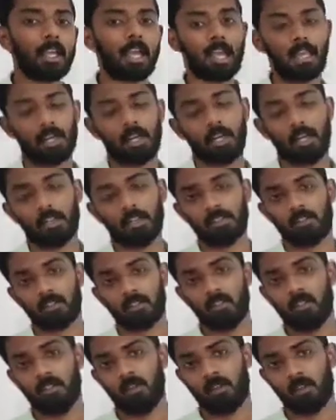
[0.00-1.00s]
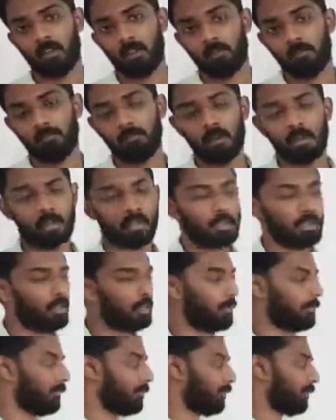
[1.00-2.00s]
any tense, but in
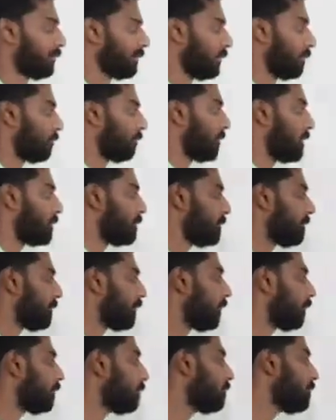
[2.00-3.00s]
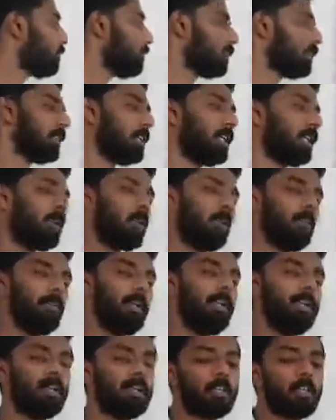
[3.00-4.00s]
a principal clause there will
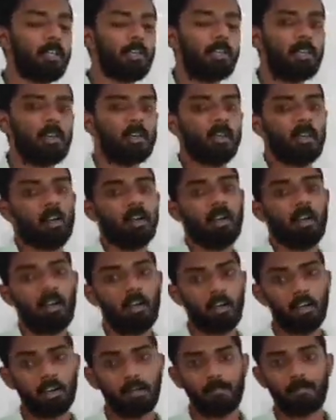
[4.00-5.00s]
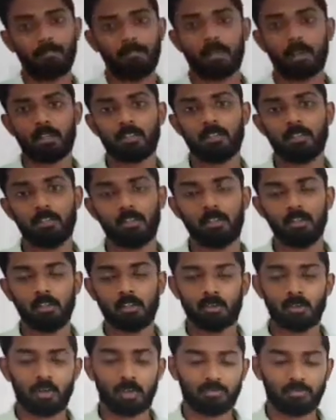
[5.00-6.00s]
be a present
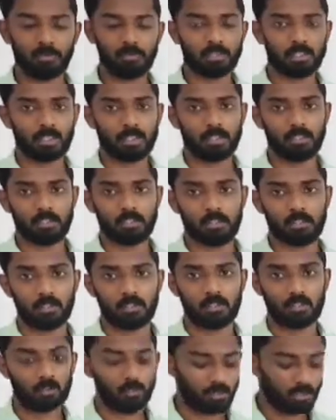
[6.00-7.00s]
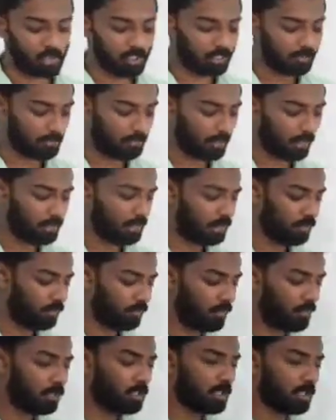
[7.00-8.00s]
or a future tense. So this present
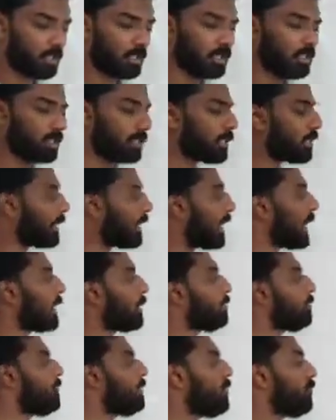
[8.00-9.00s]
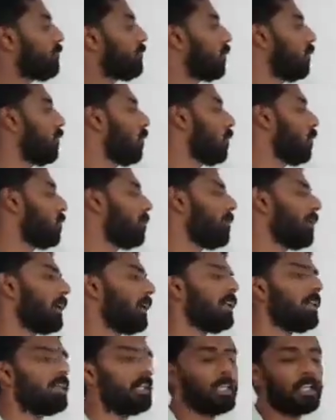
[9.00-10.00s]
or future tense can be followed
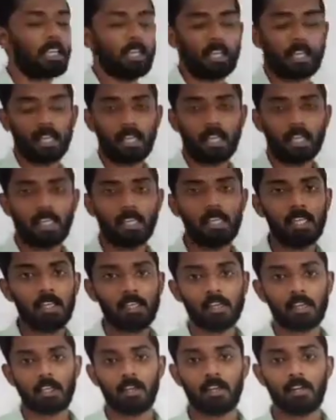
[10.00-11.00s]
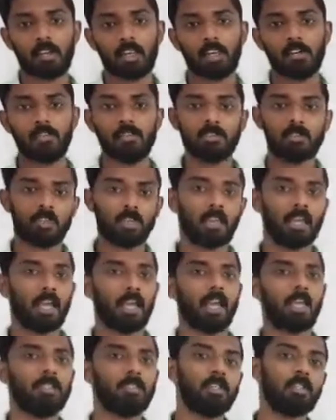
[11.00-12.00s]
by any tense
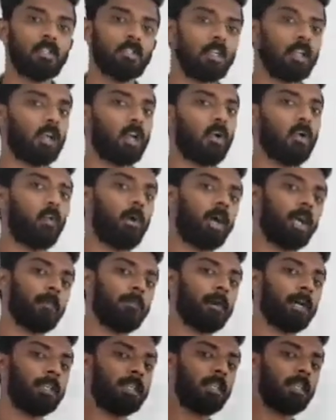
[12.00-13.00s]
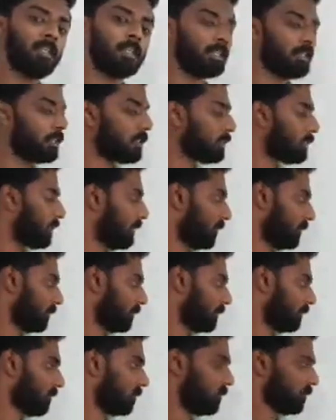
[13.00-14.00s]
as it required by the sense.
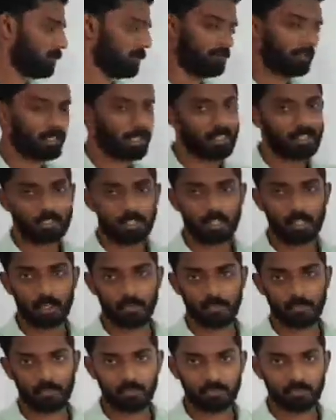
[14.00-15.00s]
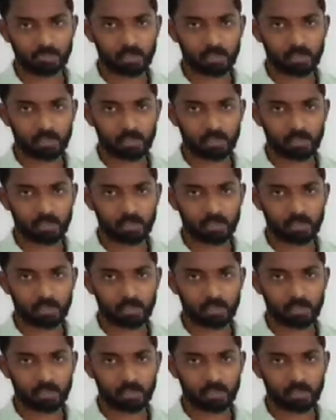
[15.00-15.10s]
So that is clear.